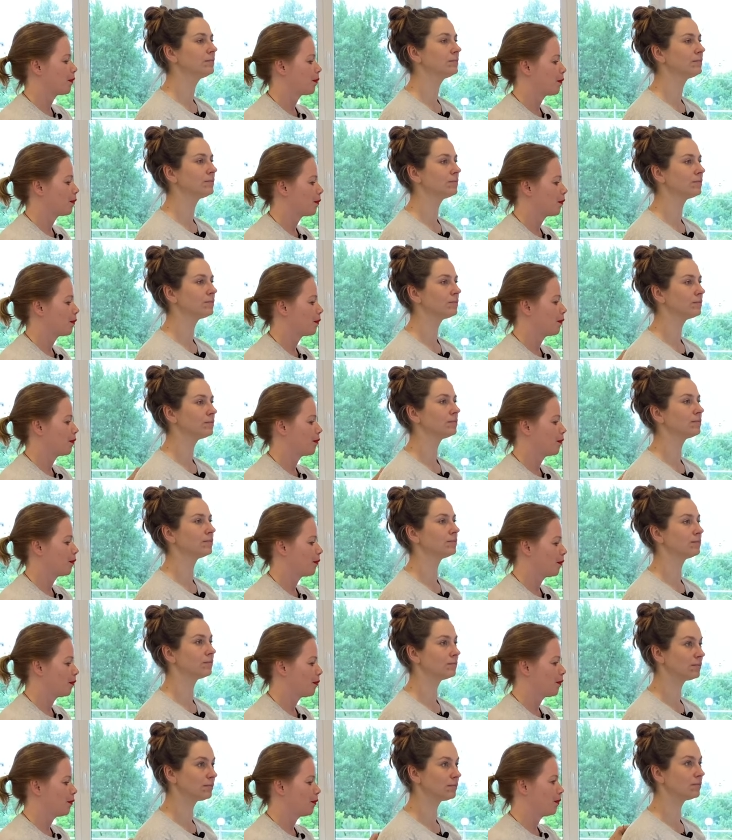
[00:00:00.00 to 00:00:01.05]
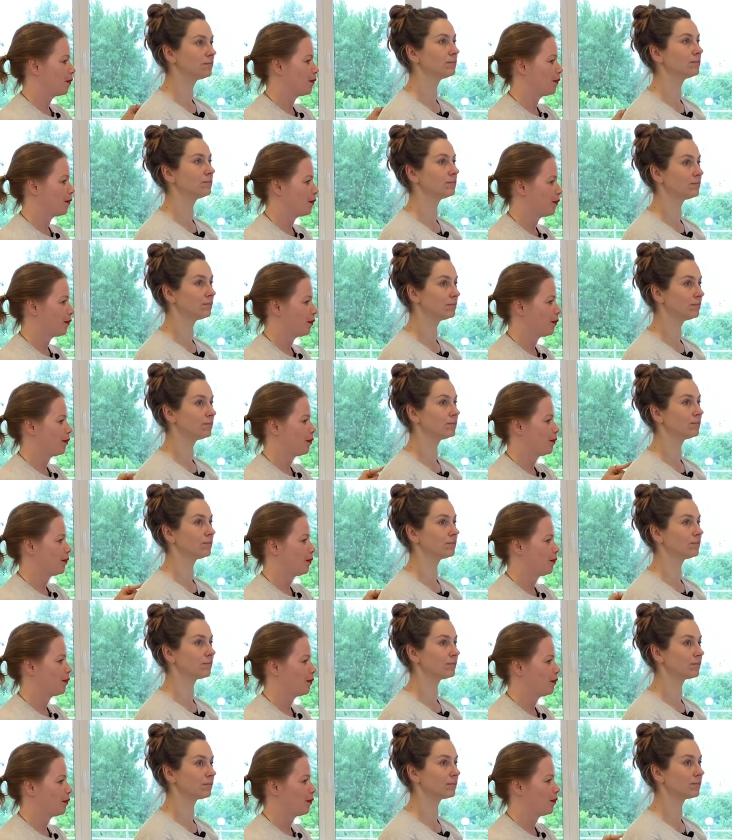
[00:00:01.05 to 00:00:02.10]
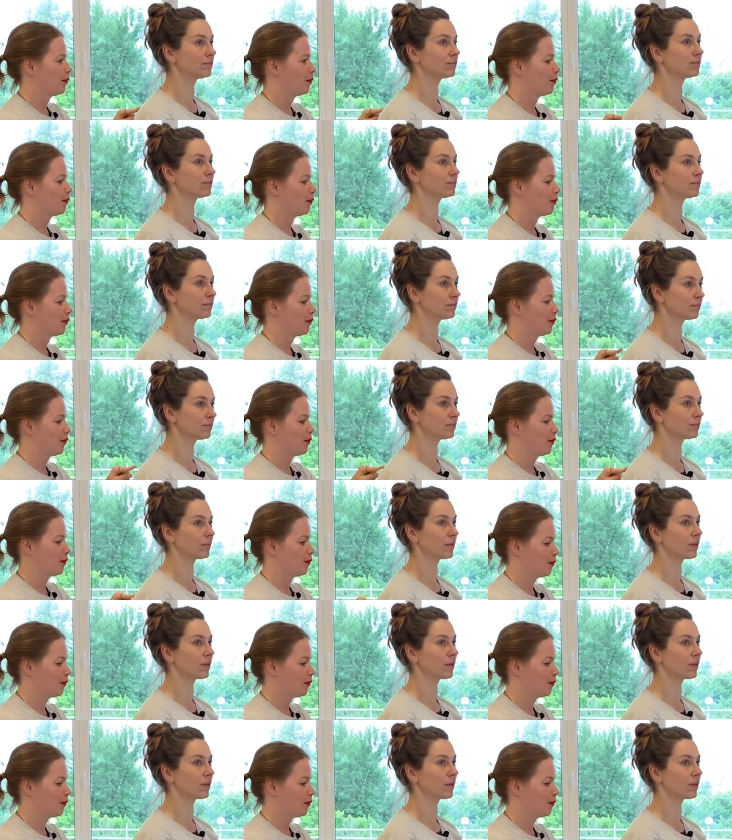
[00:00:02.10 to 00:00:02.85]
(no one is talking)